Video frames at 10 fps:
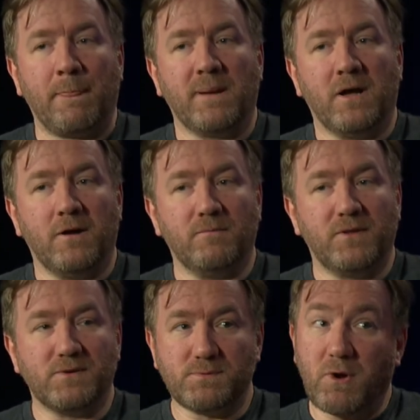Um,
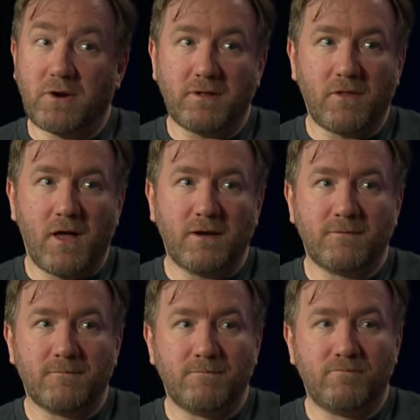there was a parking lot
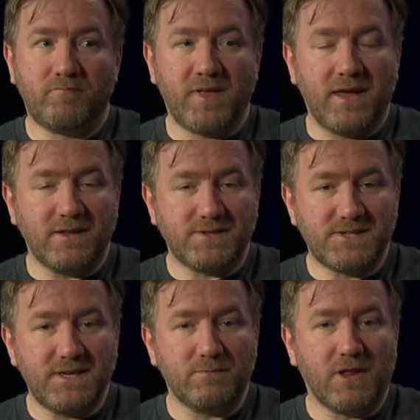and it
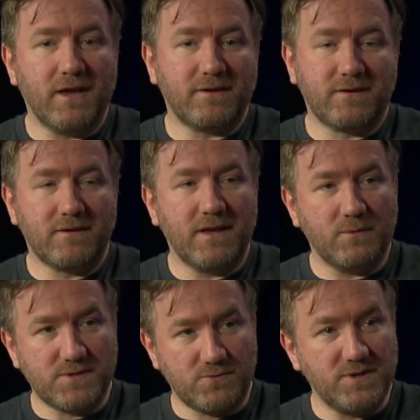seemed like it
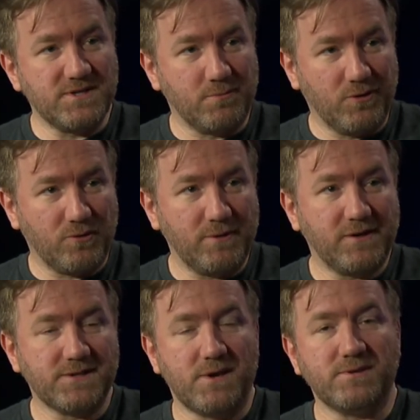was reasonable for me
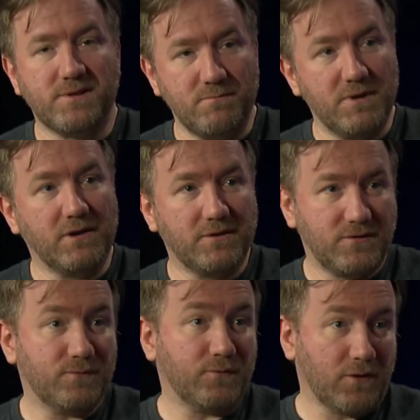because I was in the middle of
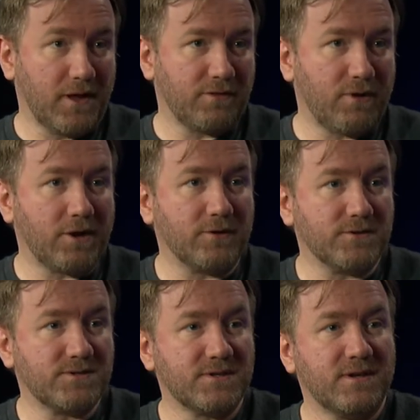two full length
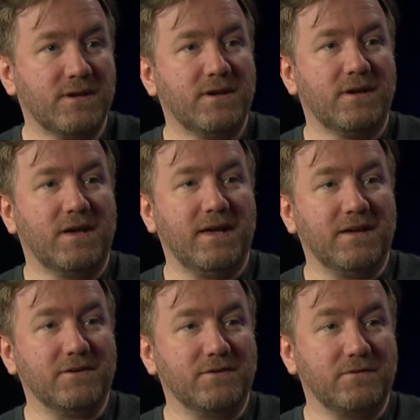records
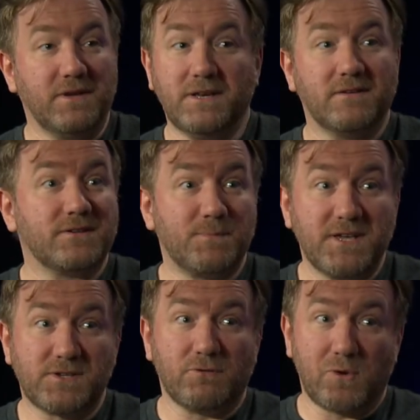and needed a
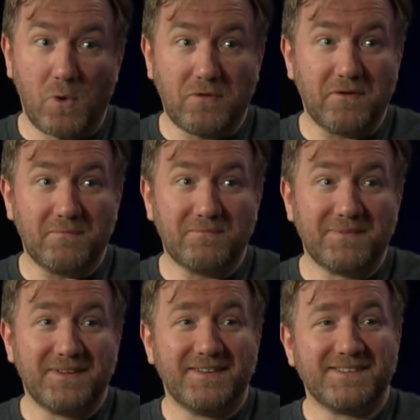space to record them.
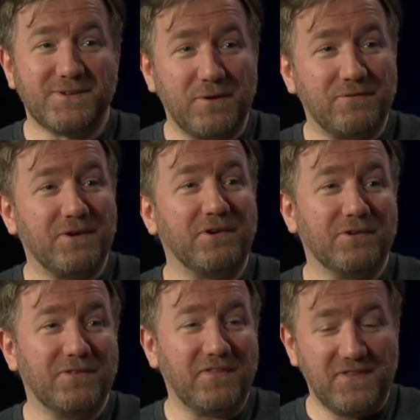So I
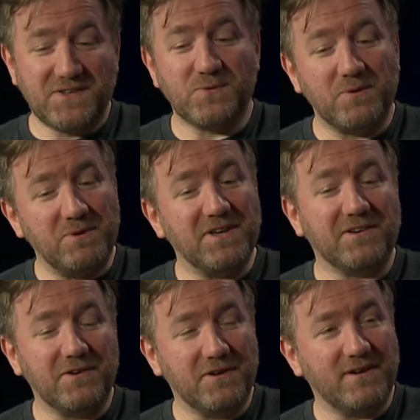figured that this would be a
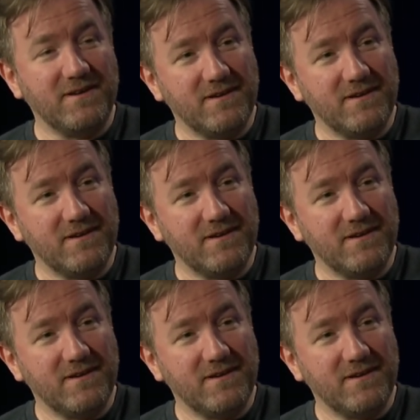good,